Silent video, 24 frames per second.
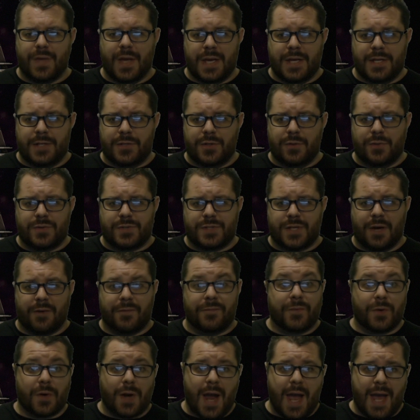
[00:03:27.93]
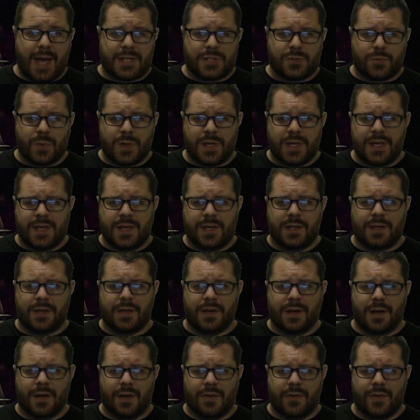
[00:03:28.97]
They do stuff for
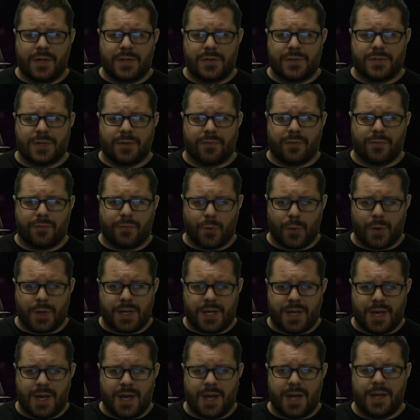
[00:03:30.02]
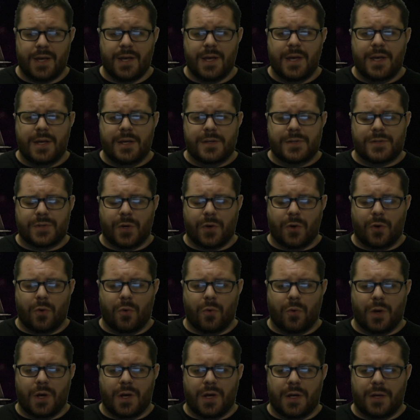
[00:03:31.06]
X-Wing. They do stuff for 40K.
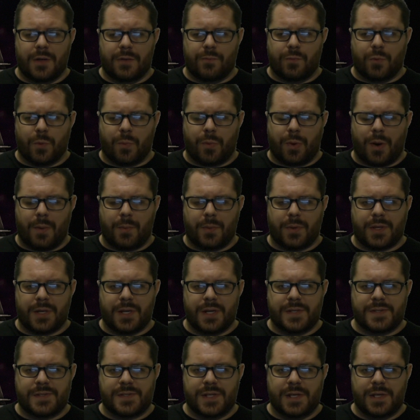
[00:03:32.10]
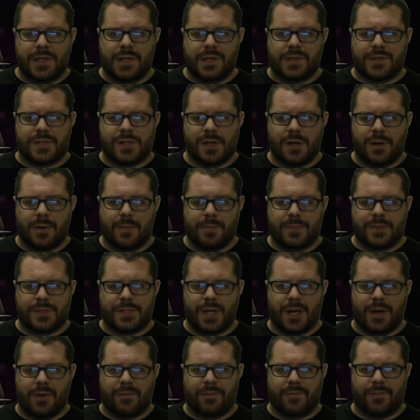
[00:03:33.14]
So we're probably going to see some
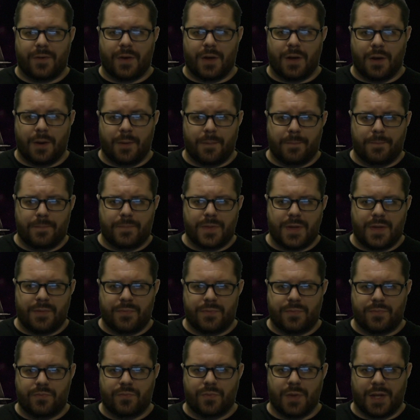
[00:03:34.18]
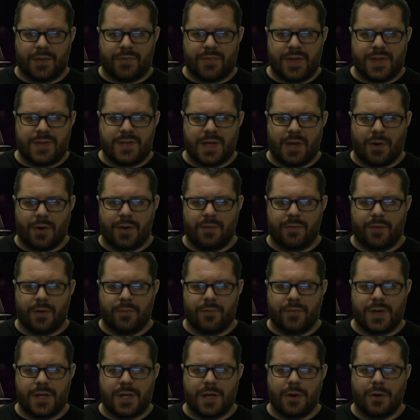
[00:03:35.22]
stuff like detail of
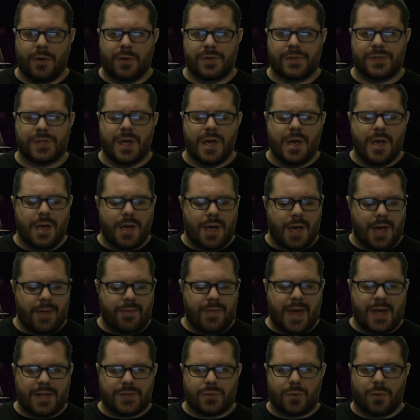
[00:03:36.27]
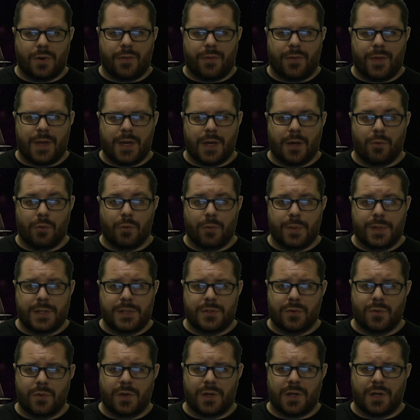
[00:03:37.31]
our videos and that sort of thing. And we'll be
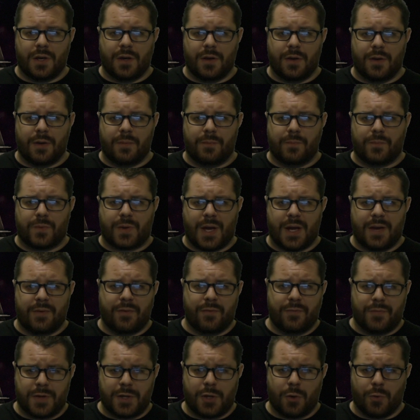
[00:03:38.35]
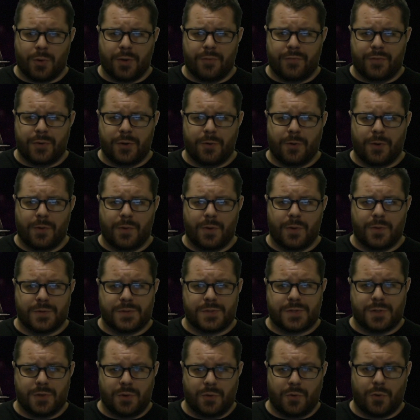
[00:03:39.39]
doing a kind of a video review on
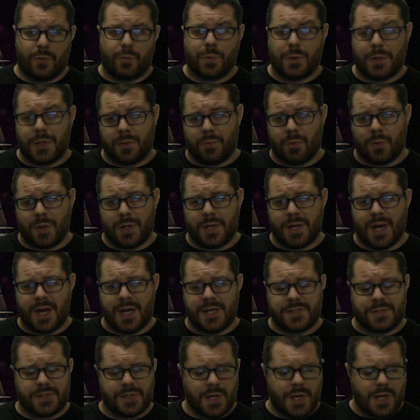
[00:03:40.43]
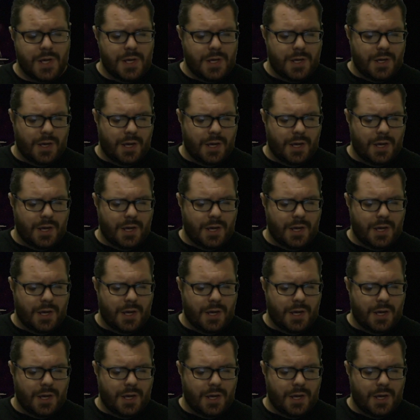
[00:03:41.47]
those too. They're really, really nice.